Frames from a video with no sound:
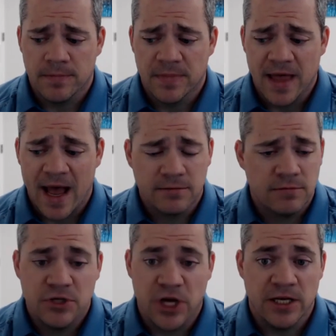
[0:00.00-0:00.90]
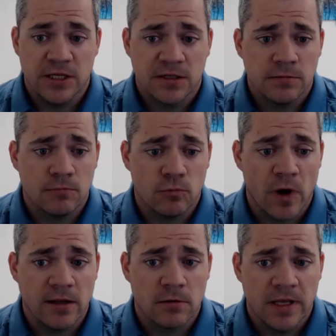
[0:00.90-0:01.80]
that changes
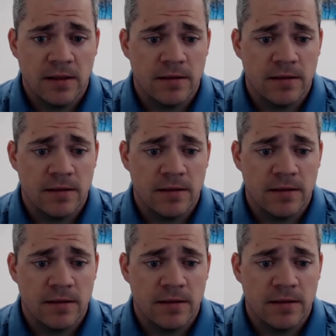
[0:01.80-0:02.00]
regularly.